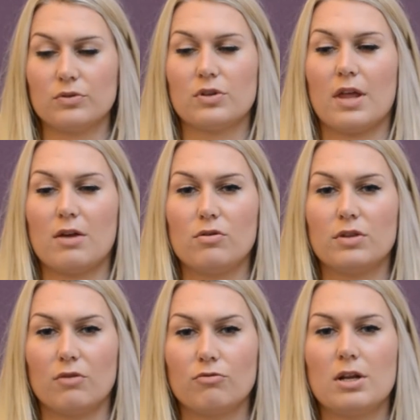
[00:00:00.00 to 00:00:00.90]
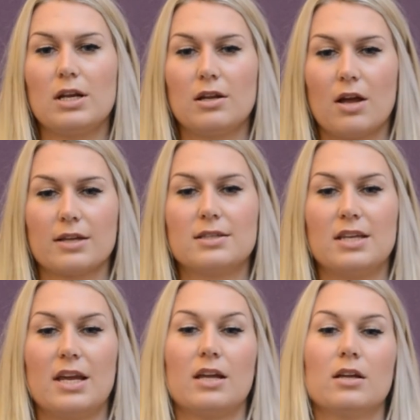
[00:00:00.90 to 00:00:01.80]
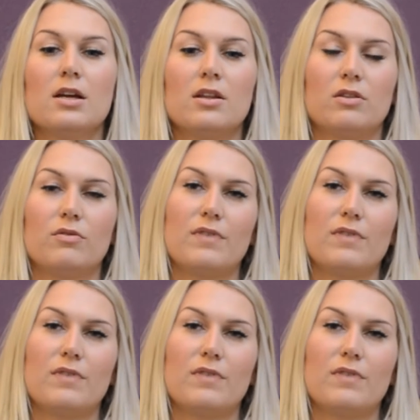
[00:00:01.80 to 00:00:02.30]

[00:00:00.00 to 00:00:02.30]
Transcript: So they really liked seeing the